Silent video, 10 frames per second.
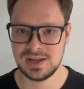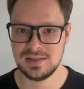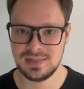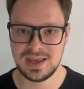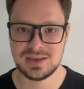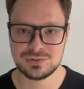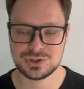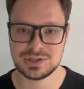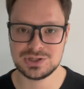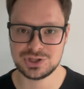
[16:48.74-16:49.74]
they
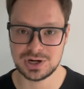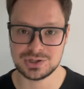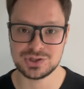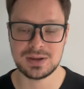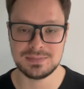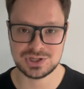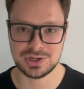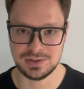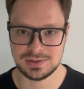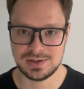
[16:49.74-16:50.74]
usually charge
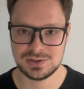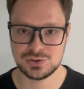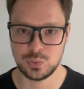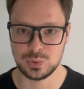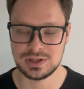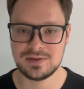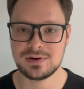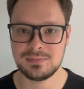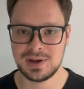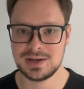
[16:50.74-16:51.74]
commission. So
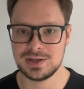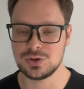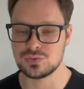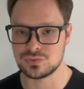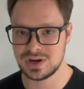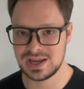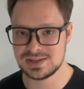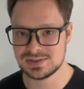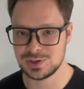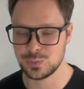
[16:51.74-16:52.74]
whatever money you
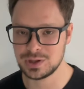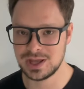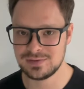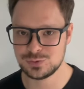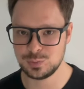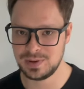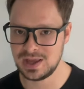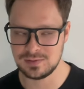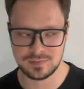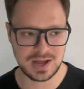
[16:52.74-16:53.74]
raise, you will have to
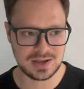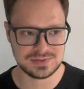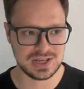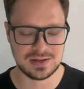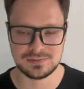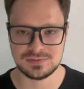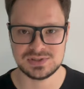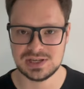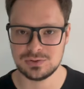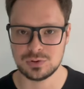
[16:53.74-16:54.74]
pay five, ten,
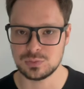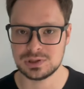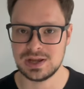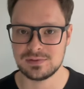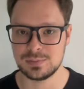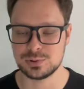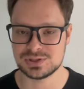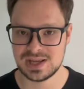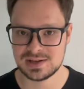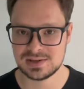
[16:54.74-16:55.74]
fifteen or whatever
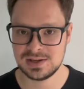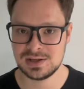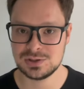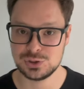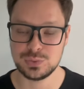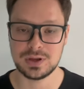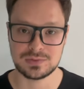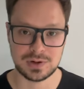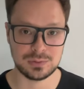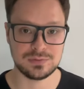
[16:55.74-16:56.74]
percent to the
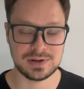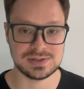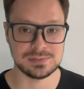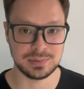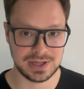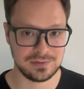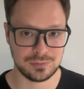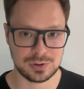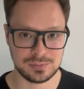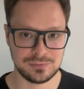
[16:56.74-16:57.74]
crowdfunding
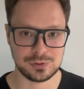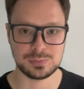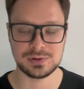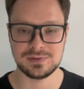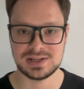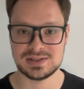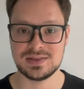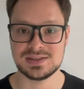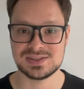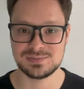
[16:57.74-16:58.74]
platform for providing
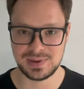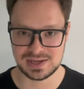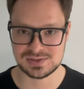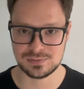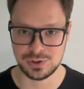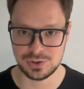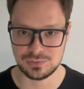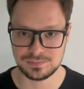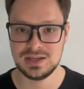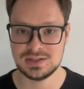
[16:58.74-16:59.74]
this space for you.
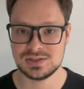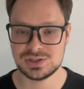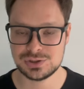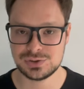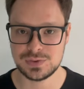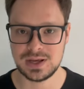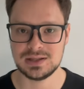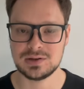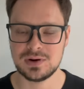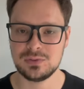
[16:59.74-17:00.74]
In addition to
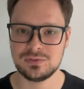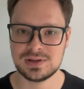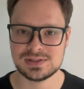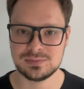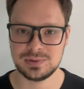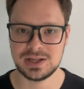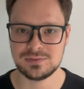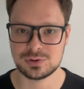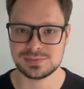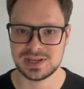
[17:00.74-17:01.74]
that, crowdfunding
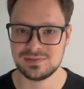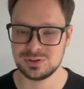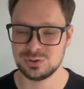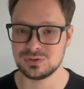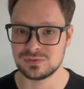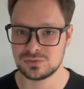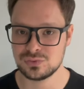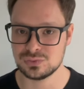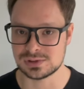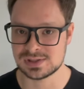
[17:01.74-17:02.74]
platforms have a lot of
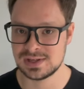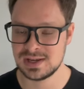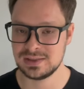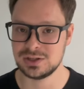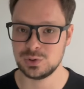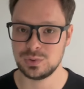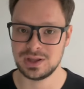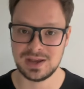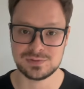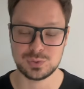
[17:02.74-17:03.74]
rules that you will
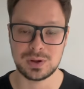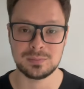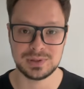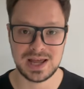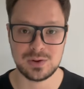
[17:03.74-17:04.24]
have to comply